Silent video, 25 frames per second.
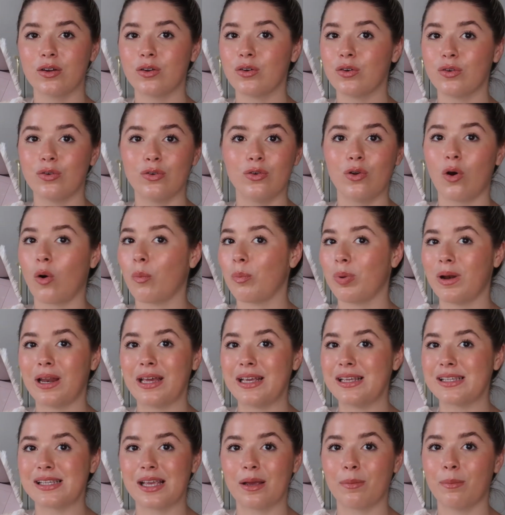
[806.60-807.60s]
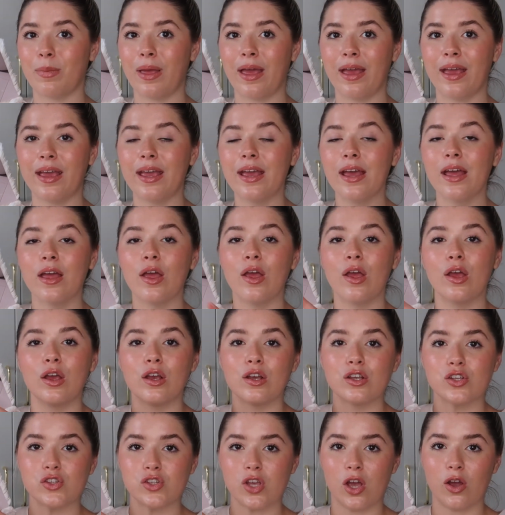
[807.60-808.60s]
not pleasing me.
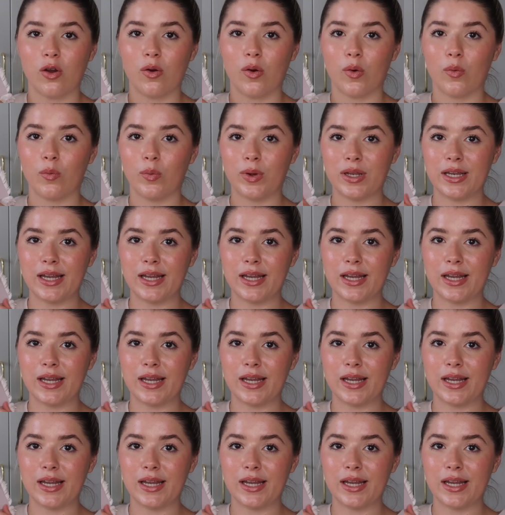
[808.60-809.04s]
So we